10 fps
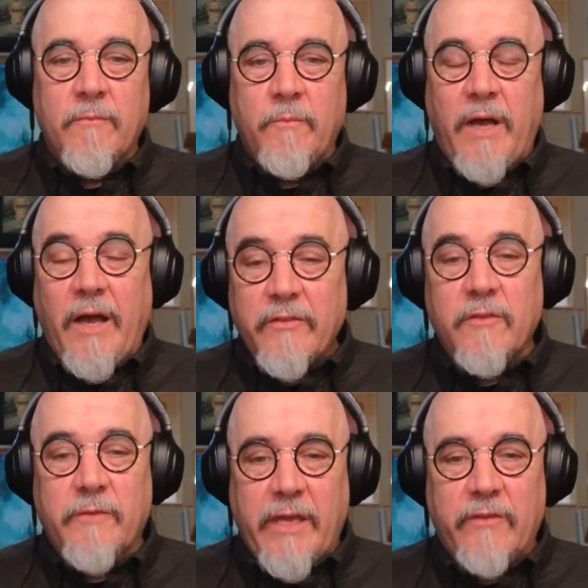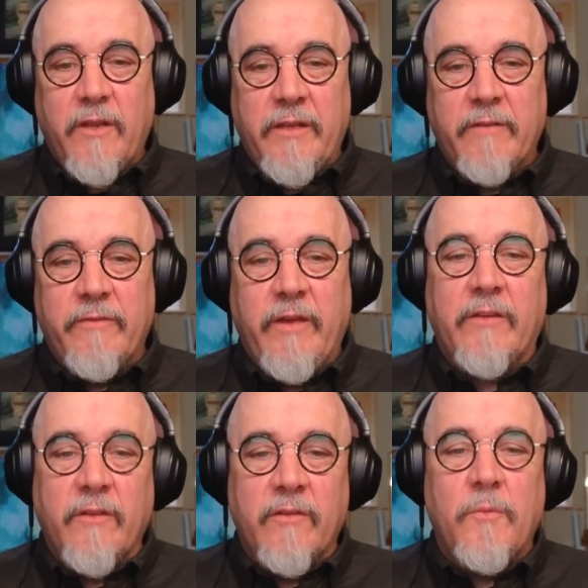positive cascading
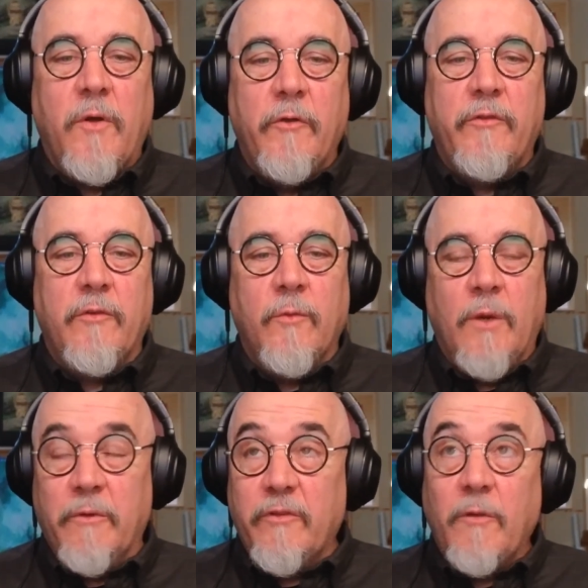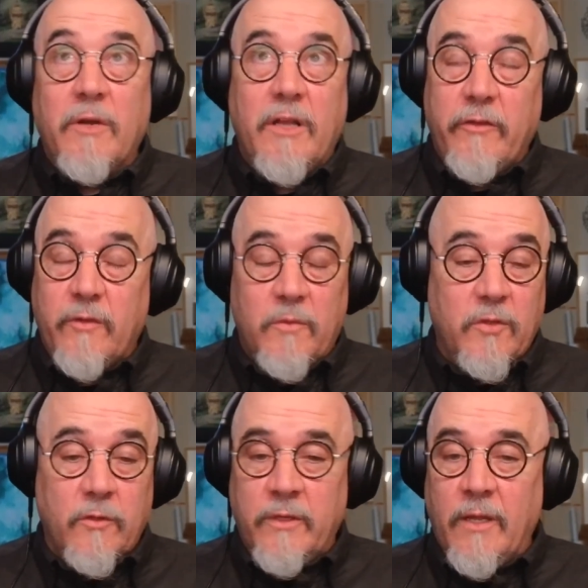effects, as opposed to what we're so accustomed
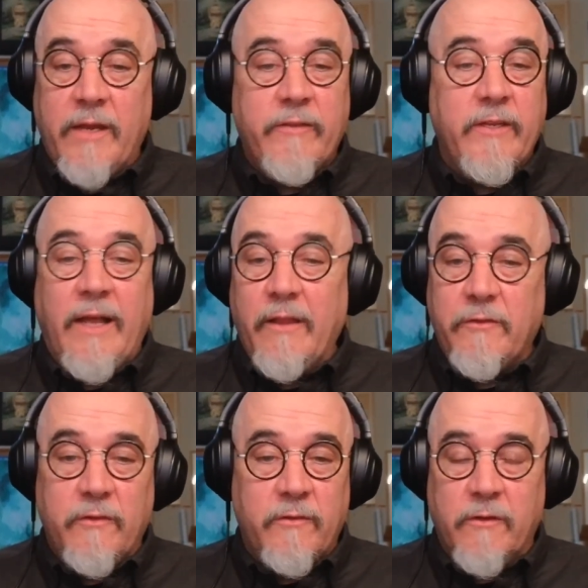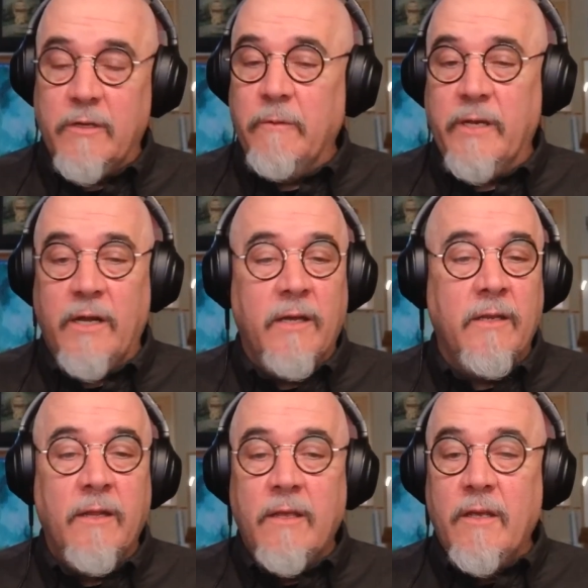to. And a lot of the analyses that are going
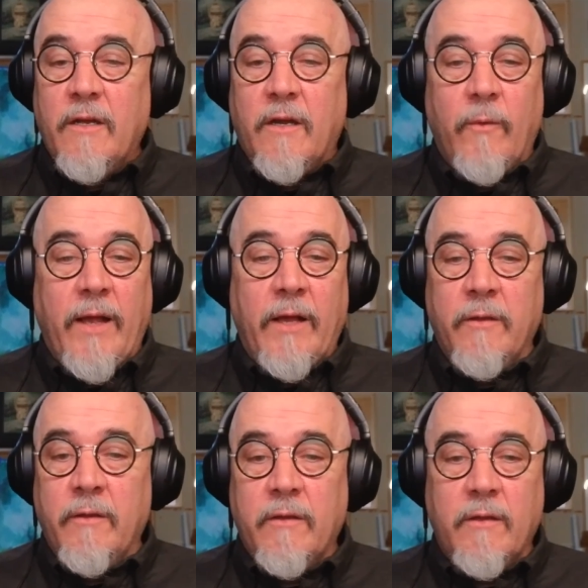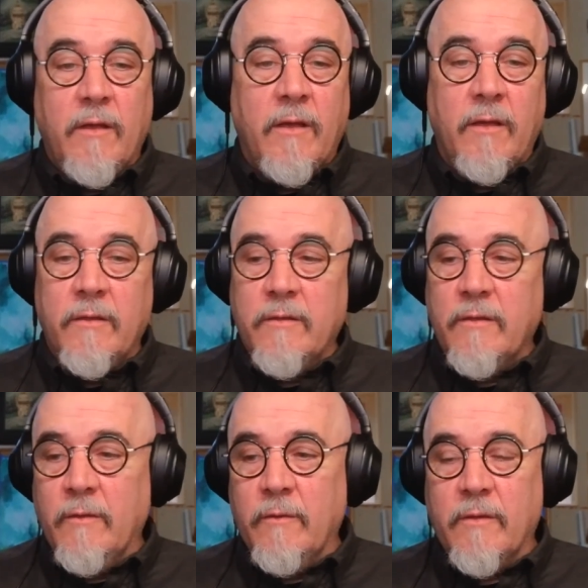on around,
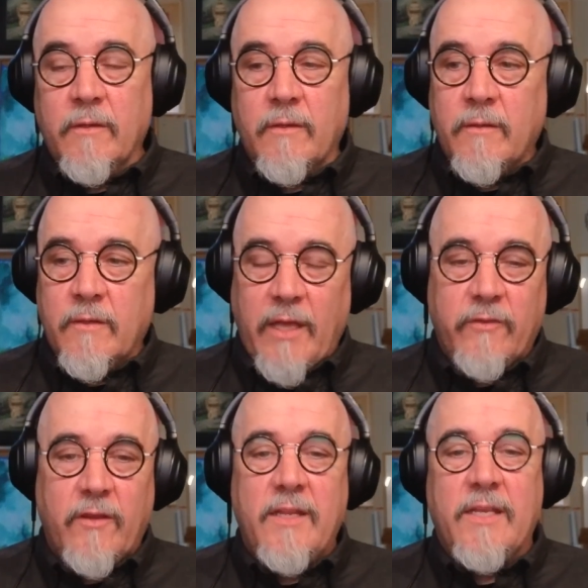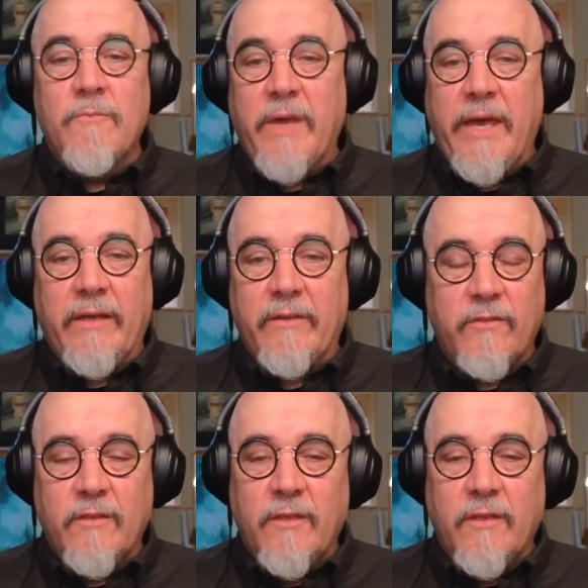the cascading impacts,